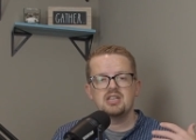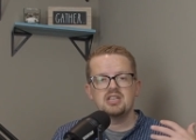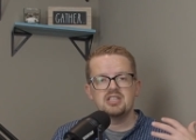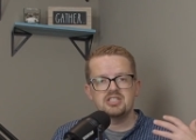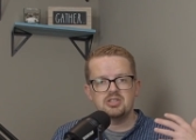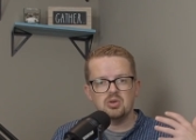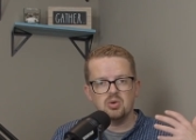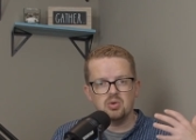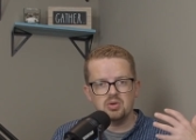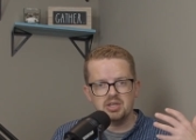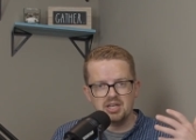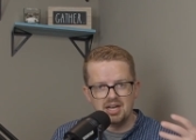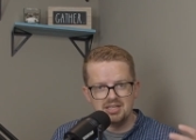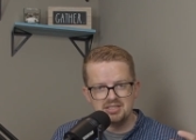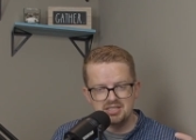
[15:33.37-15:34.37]
So
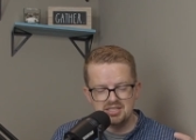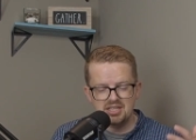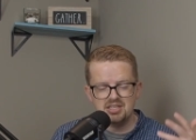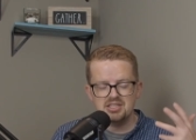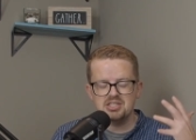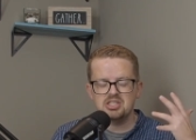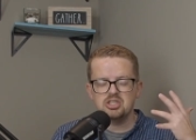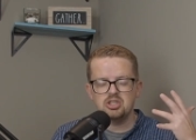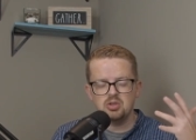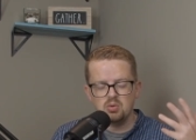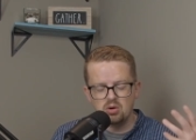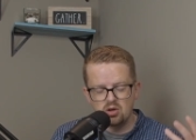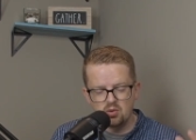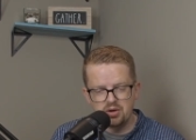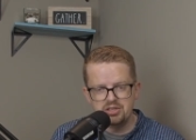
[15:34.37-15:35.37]
God says, you
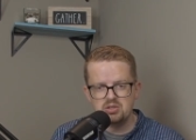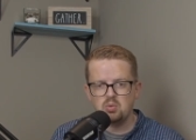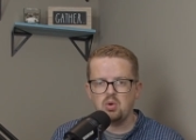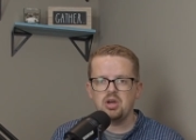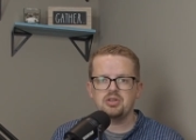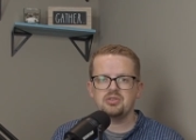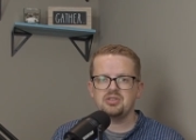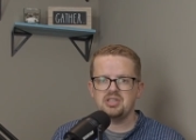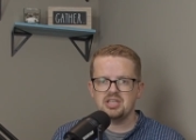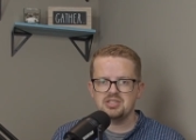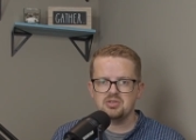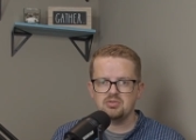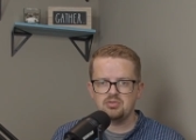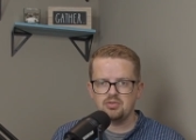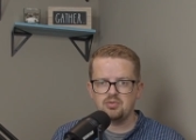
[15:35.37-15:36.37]
are going to wander the
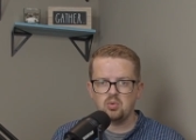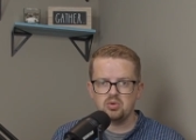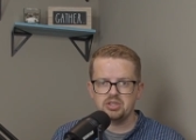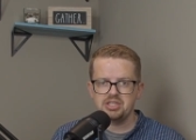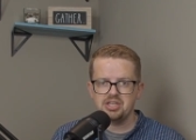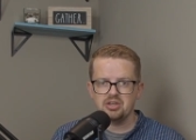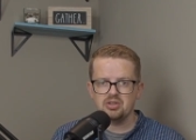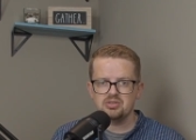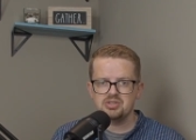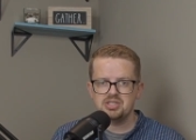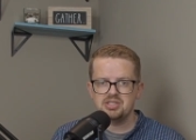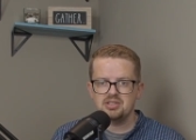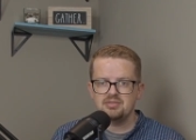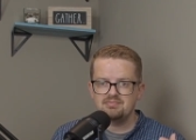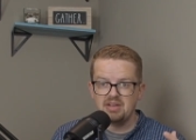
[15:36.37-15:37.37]
desert for 40
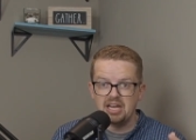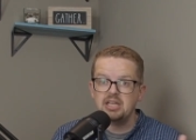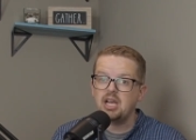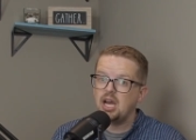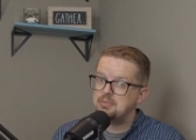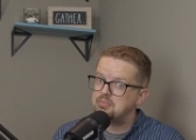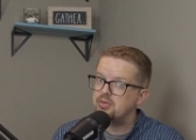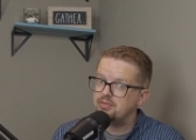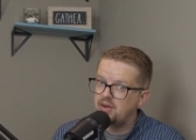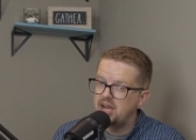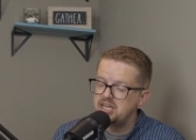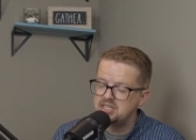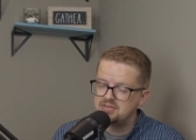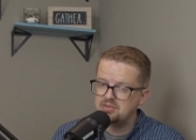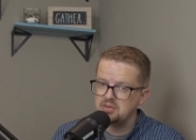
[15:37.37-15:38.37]
years. And God
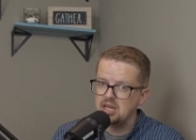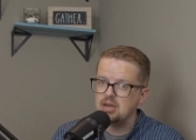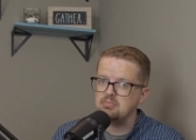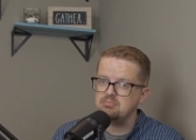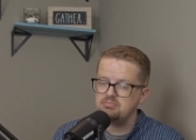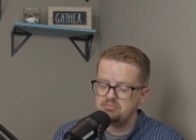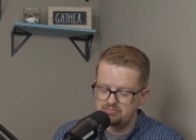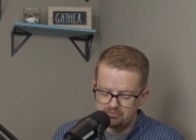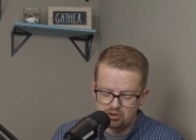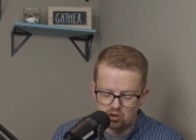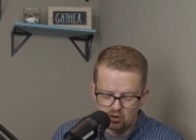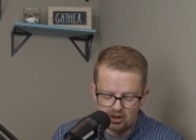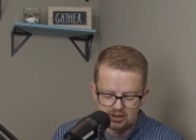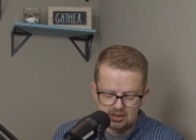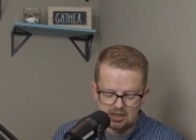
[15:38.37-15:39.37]
provides for them
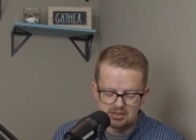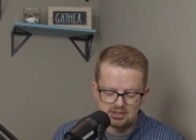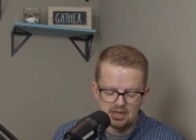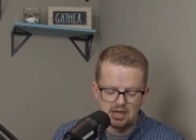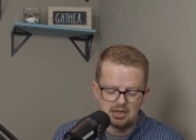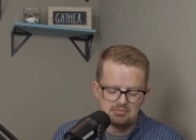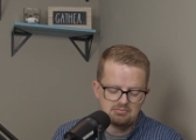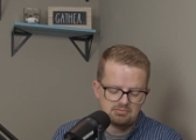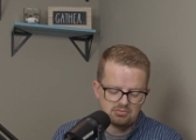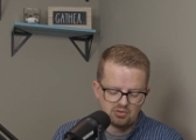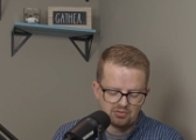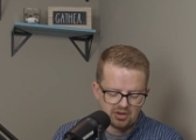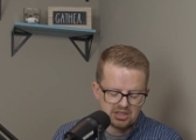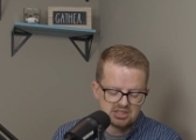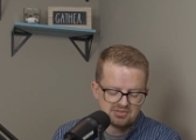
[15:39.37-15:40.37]
during that time,
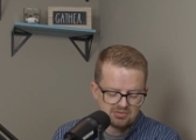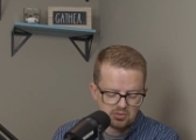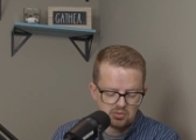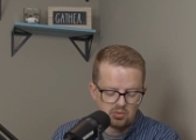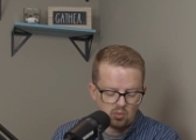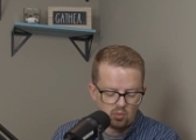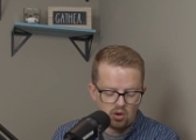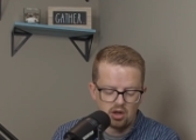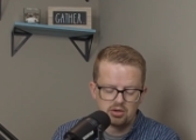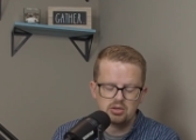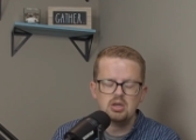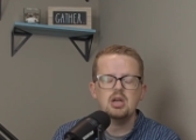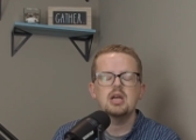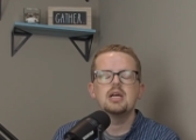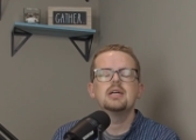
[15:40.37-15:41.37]
provides food and
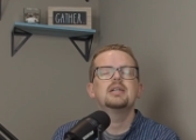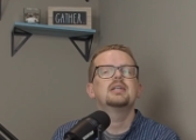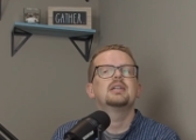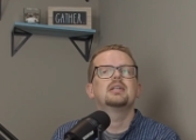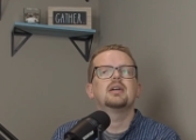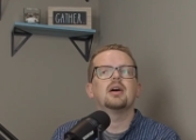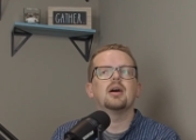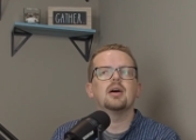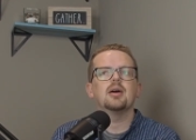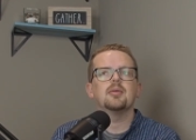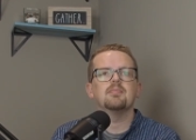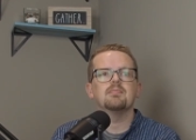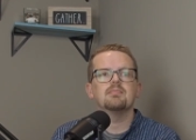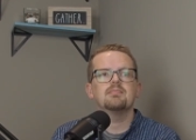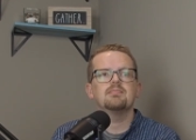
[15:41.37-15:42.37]
water.
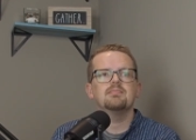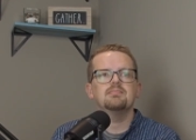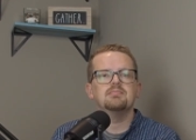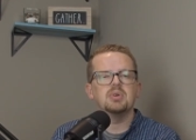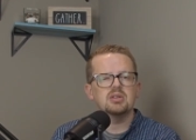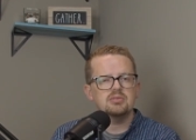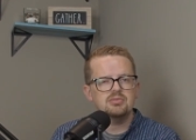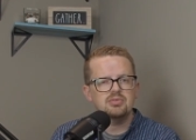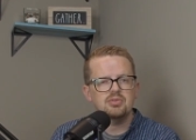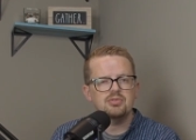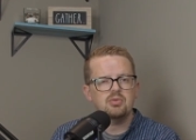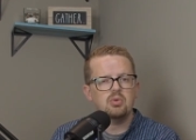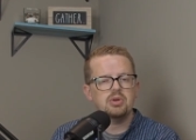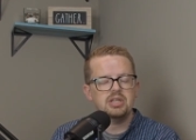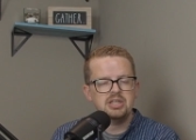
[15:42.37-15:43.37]
But for
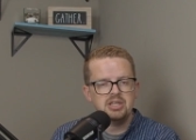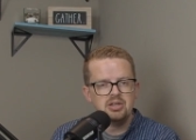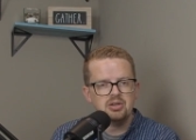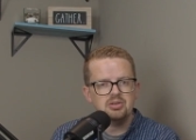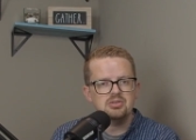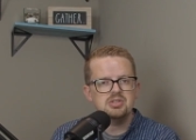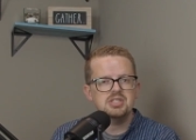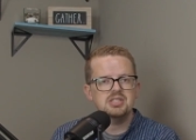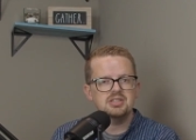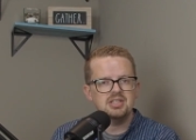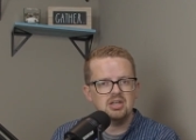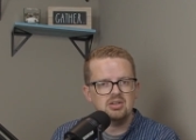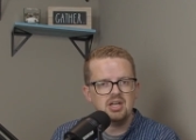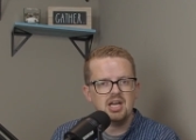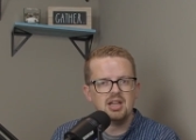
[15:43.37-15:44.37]
40 years,
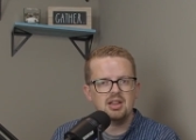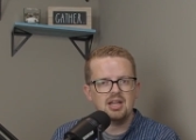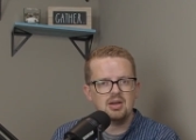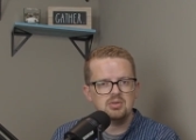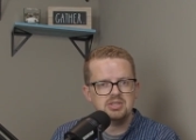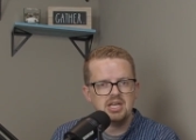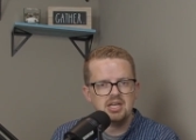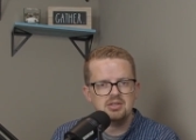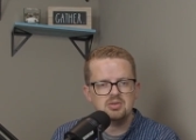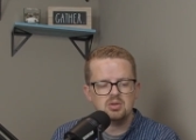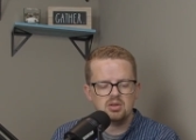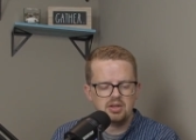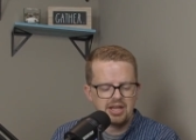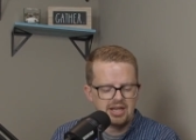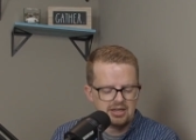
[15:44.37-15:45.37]
they're not allowed to enter the
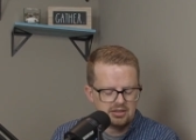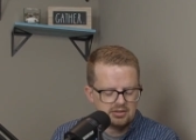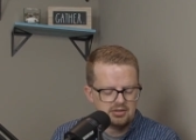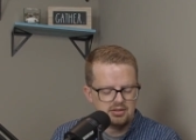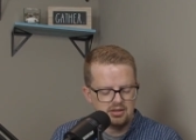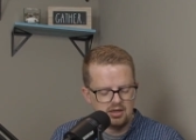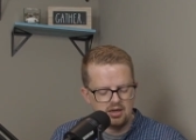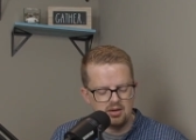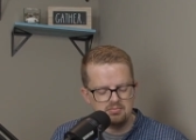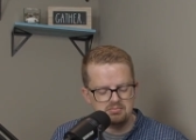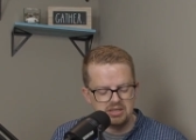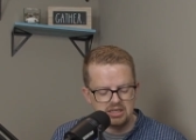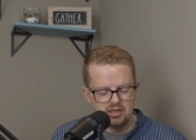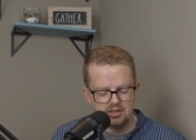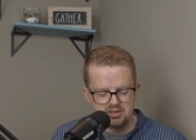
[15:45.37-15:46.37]
land
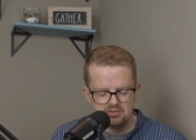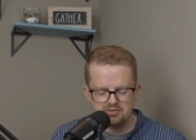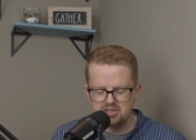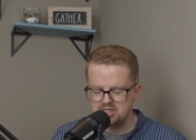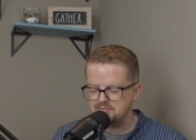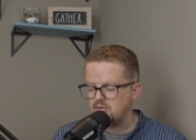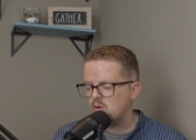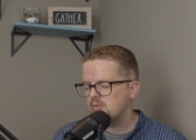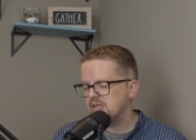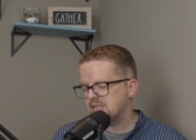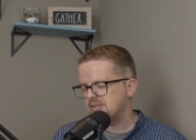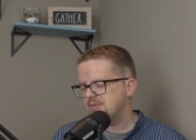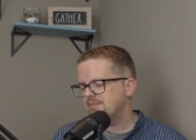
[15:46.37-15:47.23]
because of this moment.